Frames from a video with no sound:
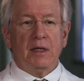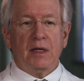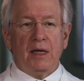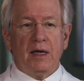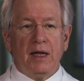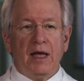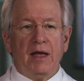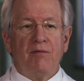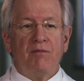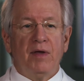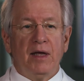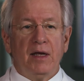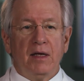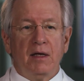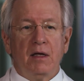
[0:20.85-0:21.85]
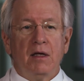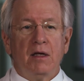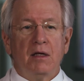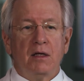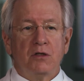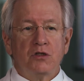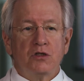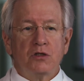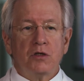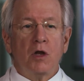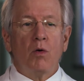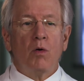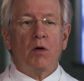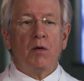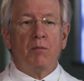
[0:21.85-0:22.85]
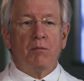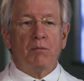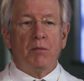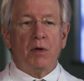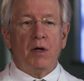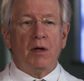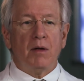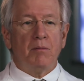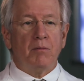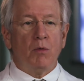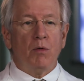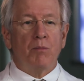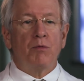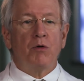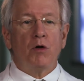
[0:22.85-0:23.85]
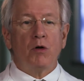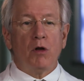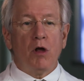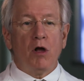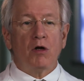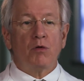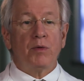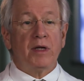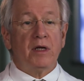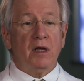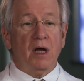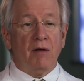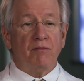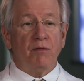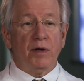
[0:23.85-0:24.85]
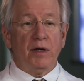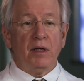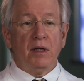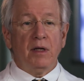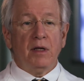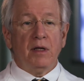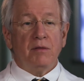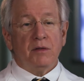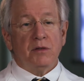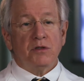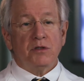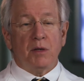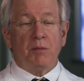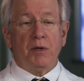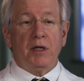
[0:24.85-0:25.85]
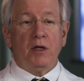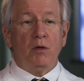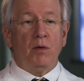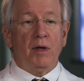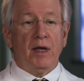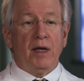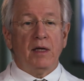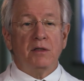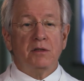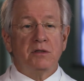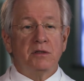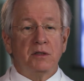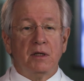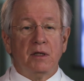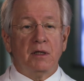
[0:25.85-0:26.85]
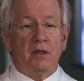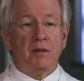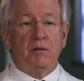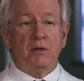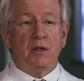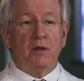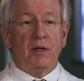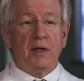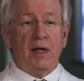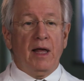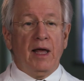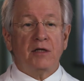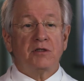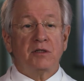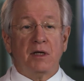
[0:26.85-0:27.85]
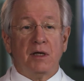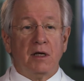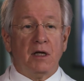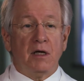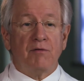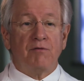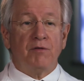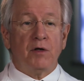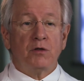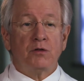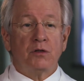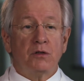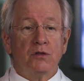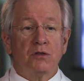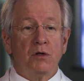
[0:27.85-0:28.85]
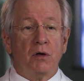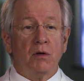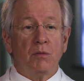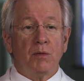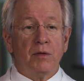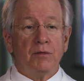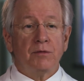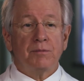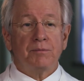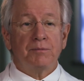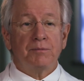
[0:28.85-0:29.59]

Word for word: can have a, uh, a slower, uh, more prolonged recovery than somebody who has uh, you know, excellent lung function to start with.